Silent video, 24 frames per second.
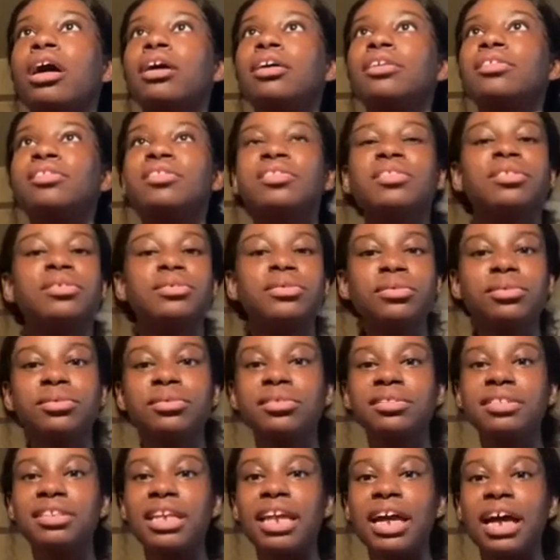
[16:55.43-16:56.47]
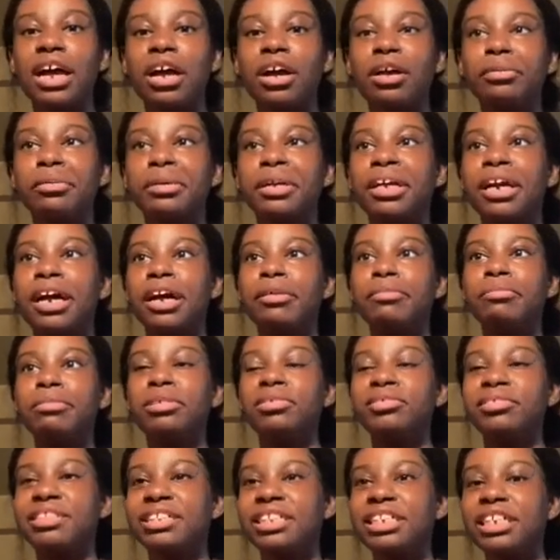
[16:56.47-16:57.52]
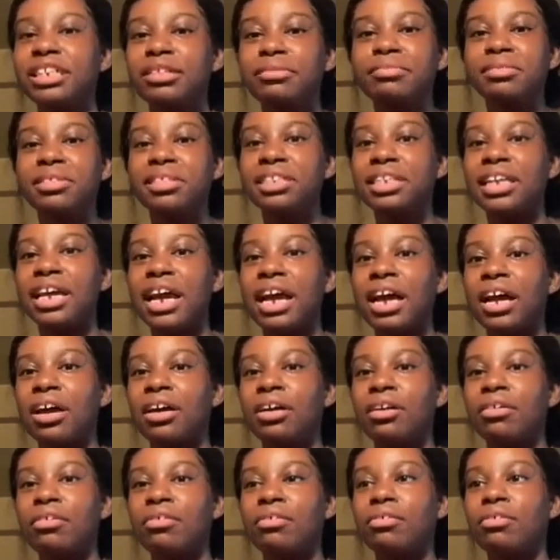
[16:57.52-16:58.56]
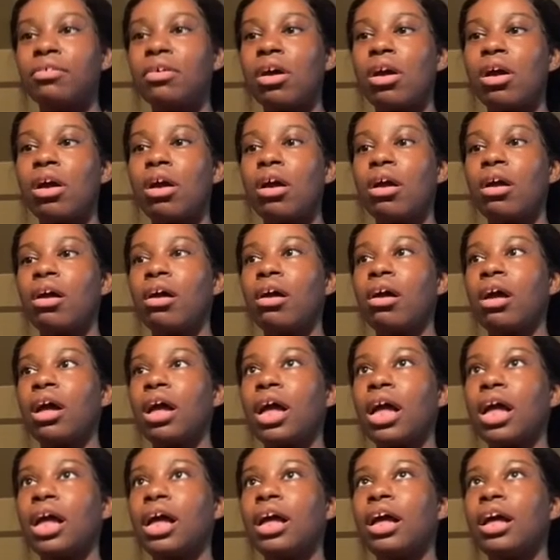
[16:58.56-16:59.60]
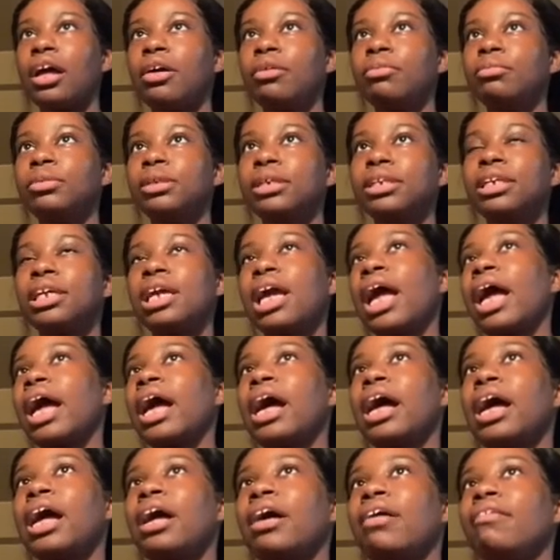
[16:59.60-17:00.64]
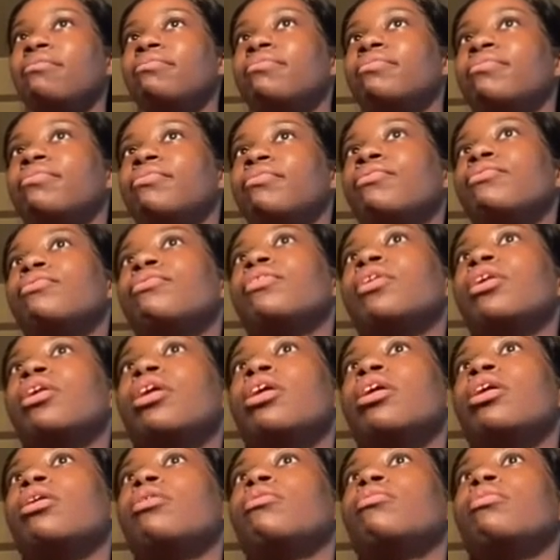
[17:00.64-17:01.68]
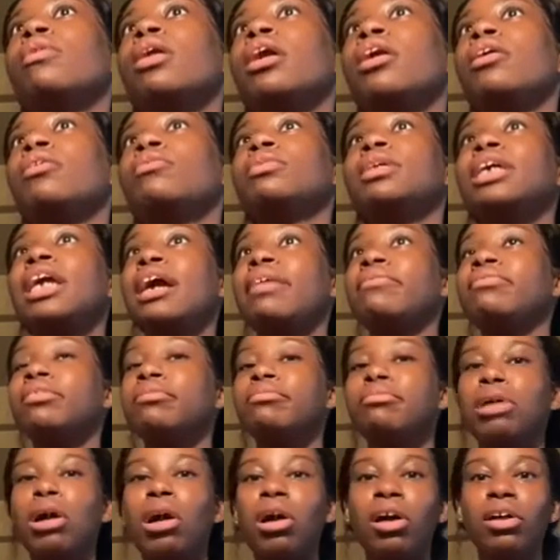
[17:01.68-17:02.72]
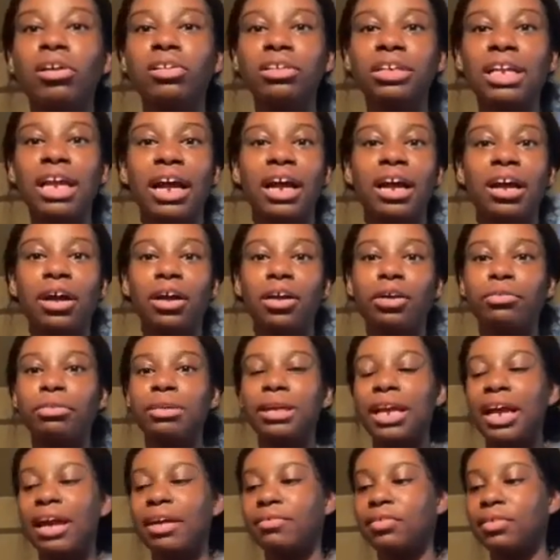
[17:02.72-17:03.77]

zoos now. We got museums now. We have the mall now. We have a